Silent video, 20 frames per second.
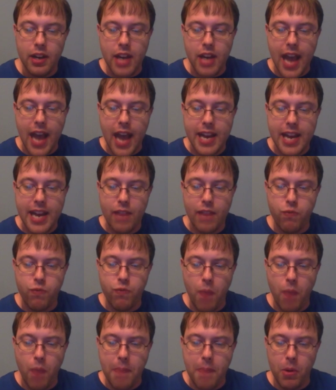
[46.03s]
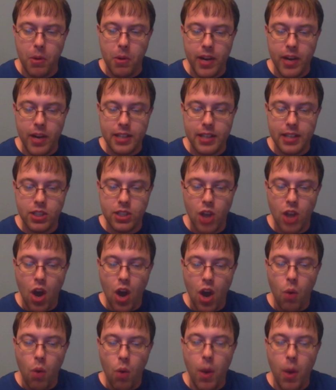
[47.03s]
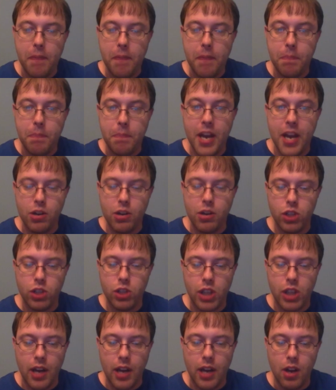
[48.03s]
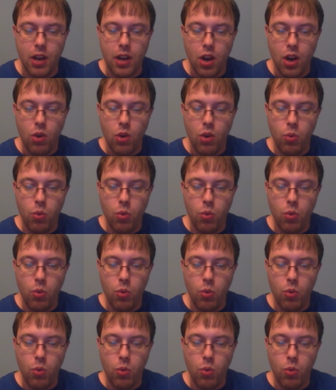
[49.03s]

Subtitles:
negative memories when Peterson